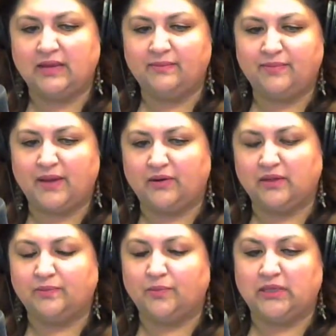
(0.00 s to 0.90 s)

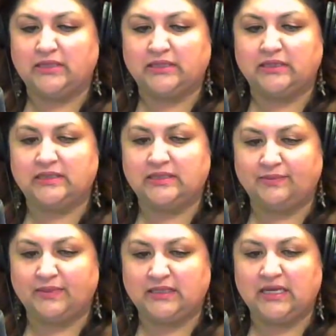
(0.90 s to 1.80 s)
imperil political
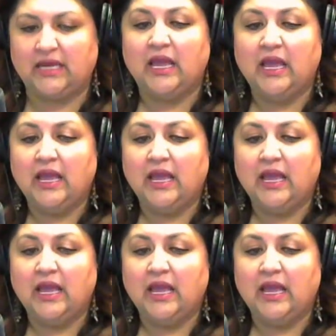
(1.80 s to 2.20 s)
stability